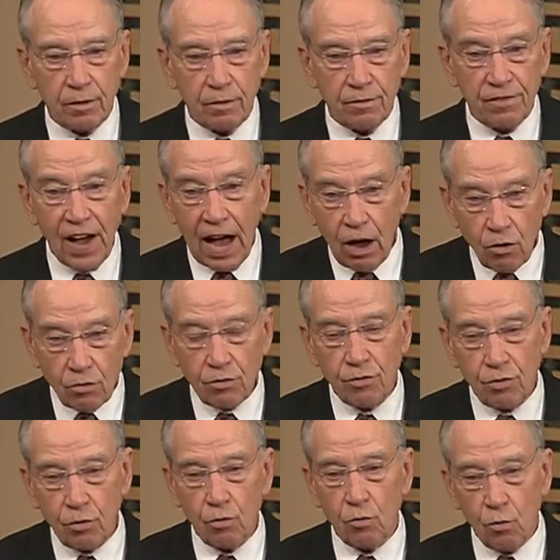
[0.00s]
found
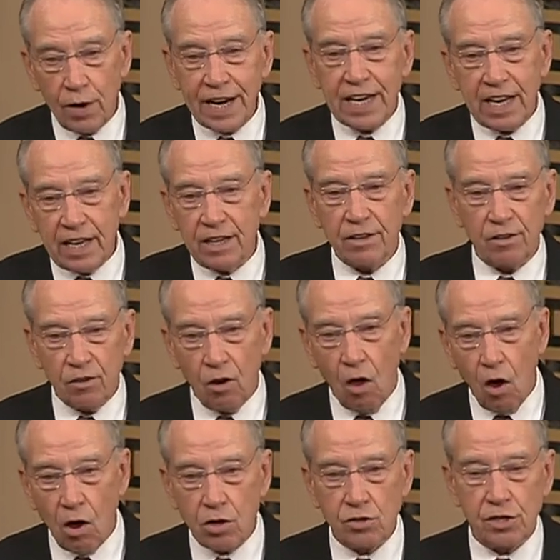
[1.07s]
through reading
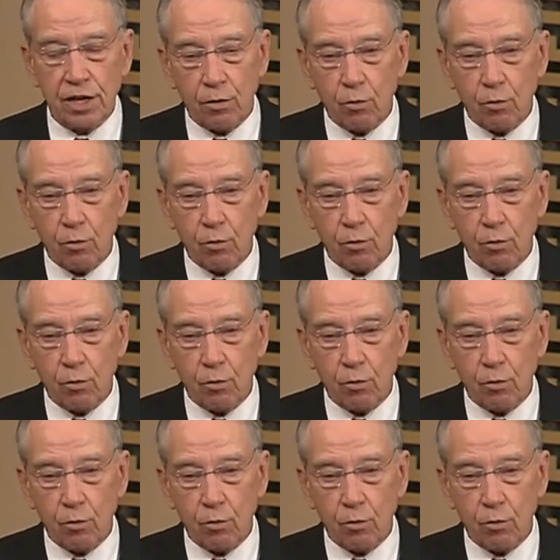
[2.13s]
laws that